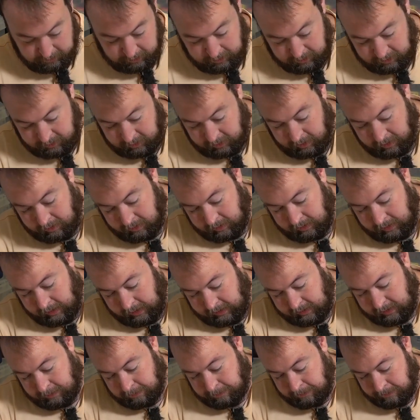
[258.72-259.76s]
So
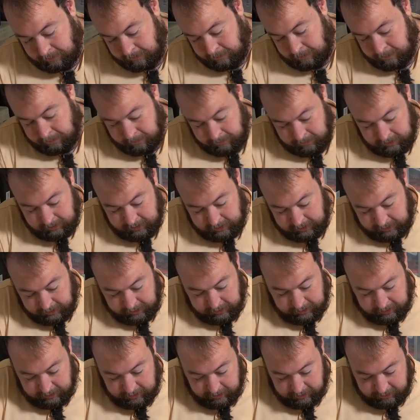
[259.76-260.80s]
let's
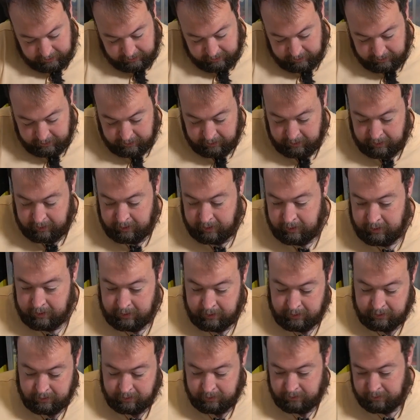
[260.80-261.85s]
see
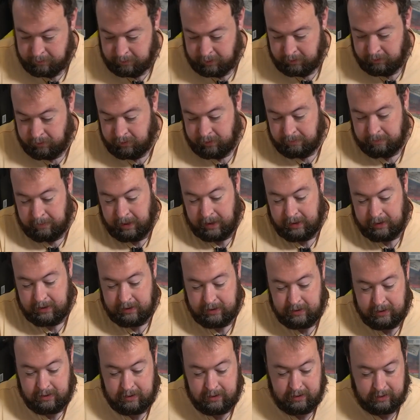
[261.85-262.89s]
what the
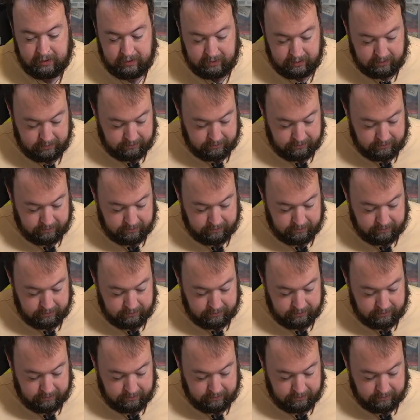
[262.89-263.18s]
mat's like.